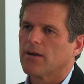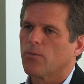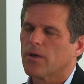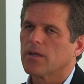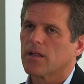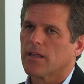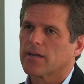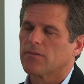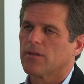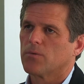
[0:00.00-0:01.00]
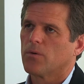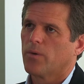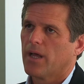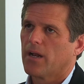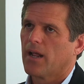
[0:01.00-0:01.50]
We collectively will
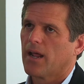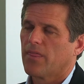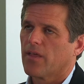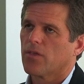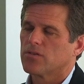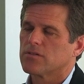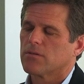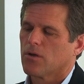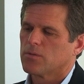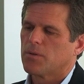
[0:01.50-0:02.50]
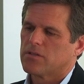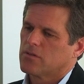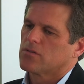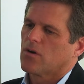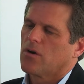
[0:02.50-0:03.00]
win. And I think those
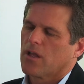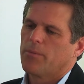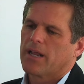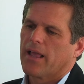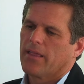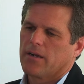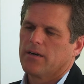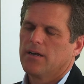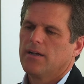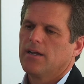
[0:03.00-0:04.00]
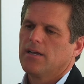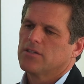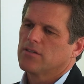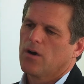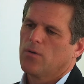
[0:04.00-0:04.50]
pieces are all coming together.
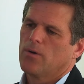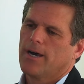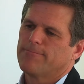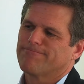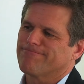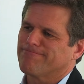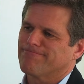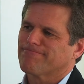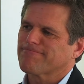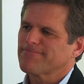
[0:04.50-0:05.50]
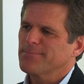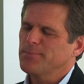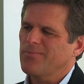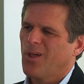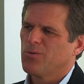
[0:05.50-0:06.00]
So I
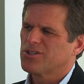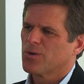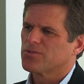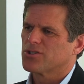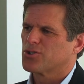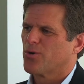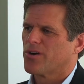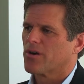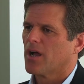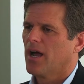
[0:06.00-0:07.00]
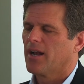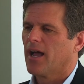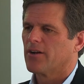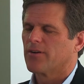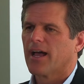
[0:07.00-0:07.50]
wish there was a shorter cut.
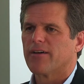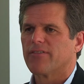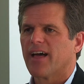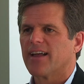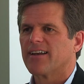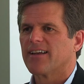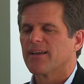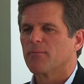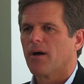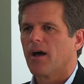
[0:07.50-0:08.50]
I don't have that in